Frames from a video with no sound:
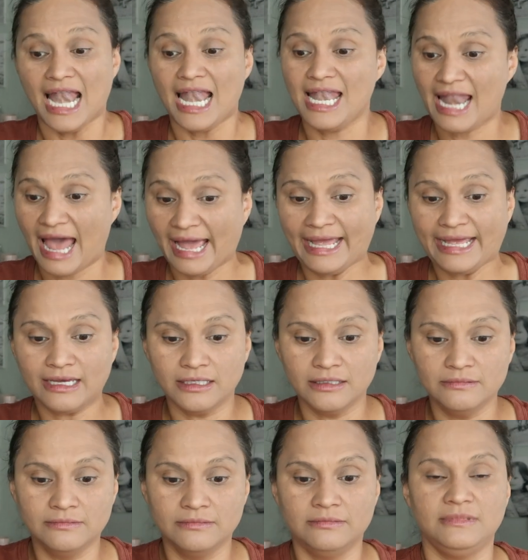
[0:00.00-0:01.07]
Like
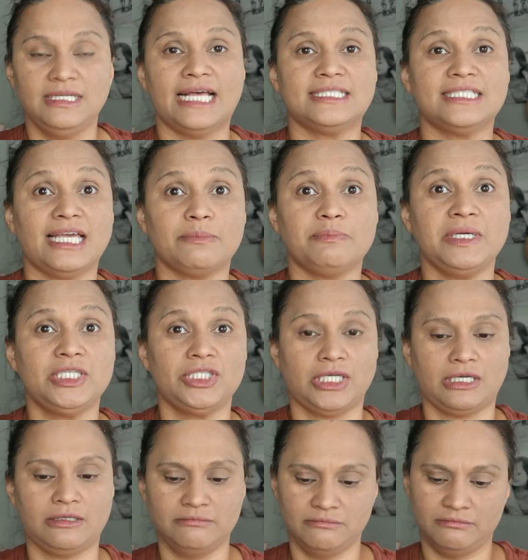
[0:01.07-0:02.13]
Let's Get
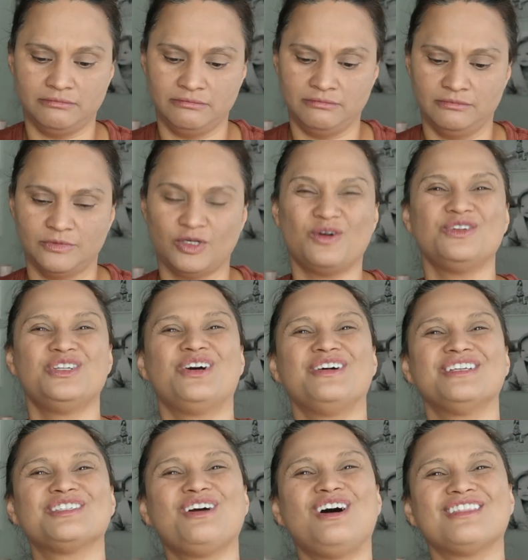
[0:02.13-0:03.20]
Peachy. Oh no,
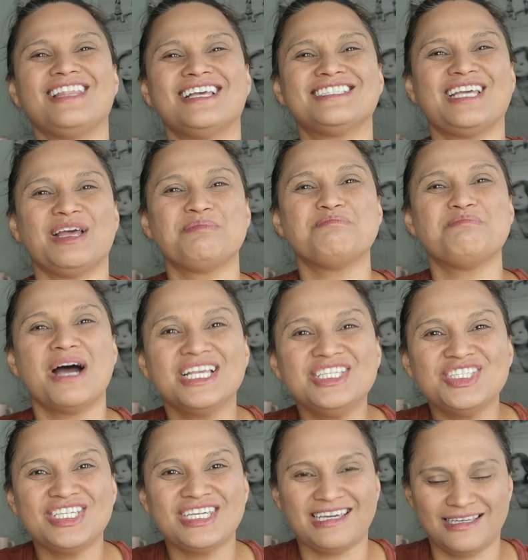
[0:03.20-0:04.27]
it's called Let's Get
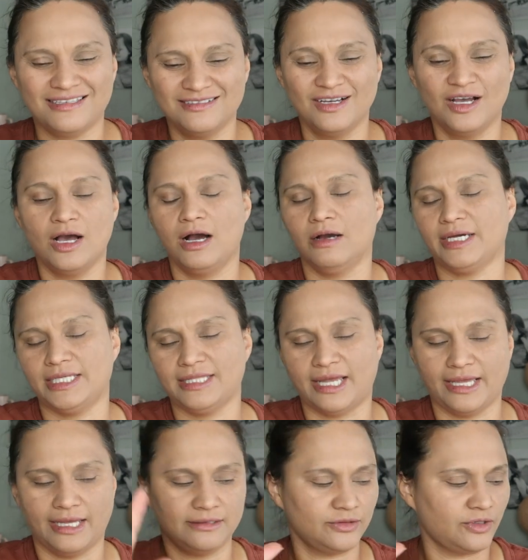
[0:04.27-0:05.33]
Punchy. Okay,
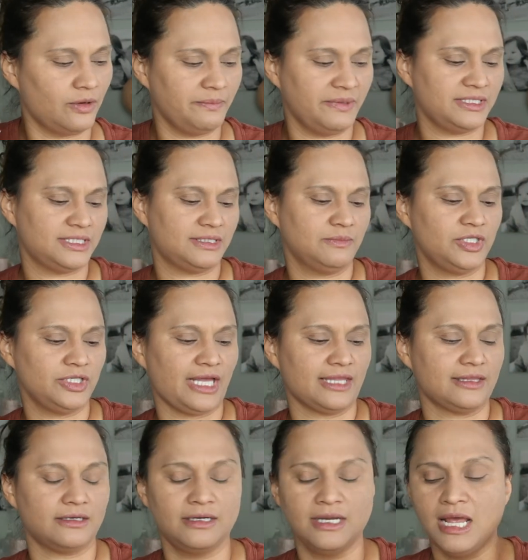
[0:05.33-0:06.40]
Diane, don't mix them
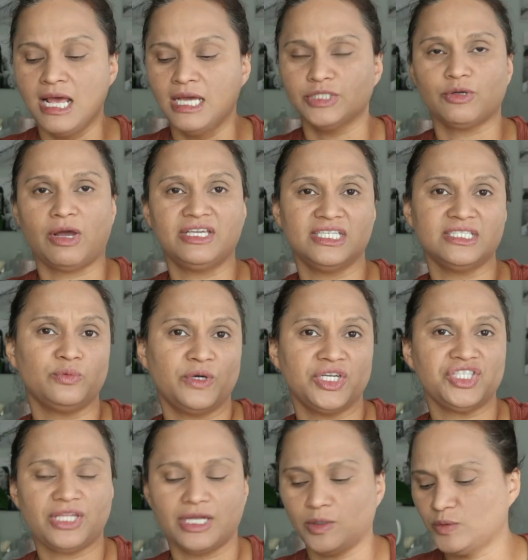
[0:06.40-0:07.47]
together. So I just
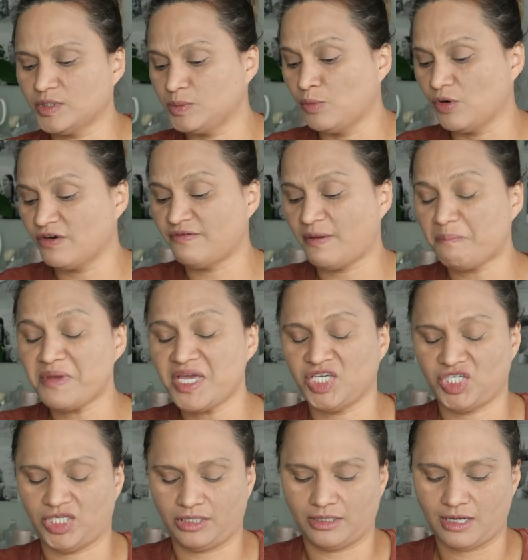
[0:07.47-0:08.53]
wish that it was more of a
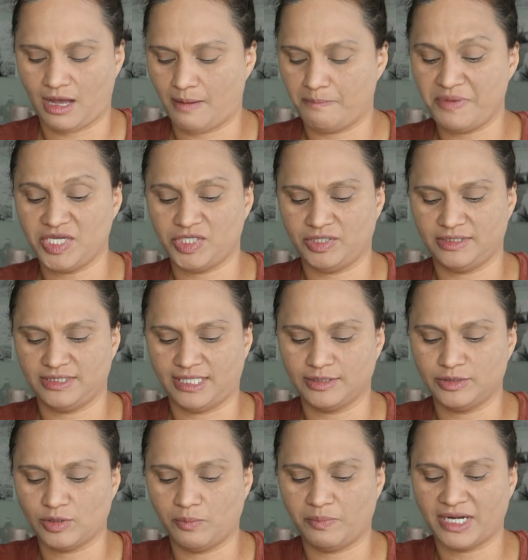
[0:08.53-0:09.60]
peachy uh, peachy
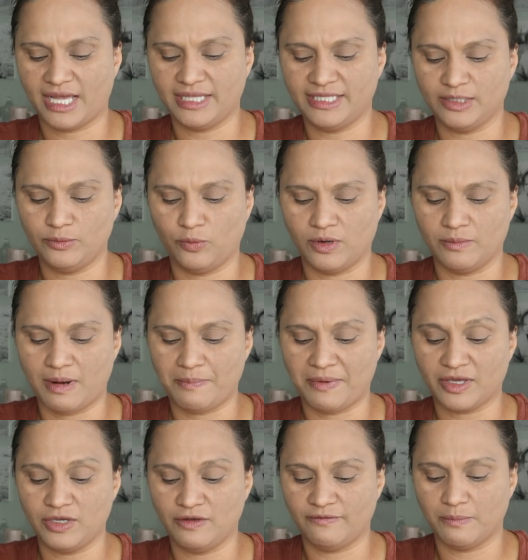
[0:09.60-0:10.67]
scent. So, but I did warm up
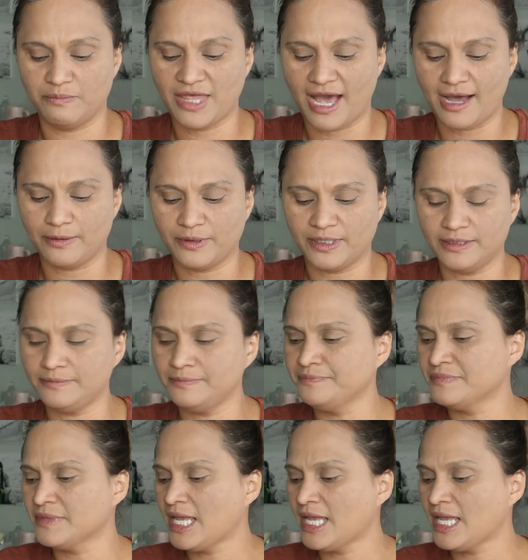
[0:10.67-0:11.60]
a cube of that one.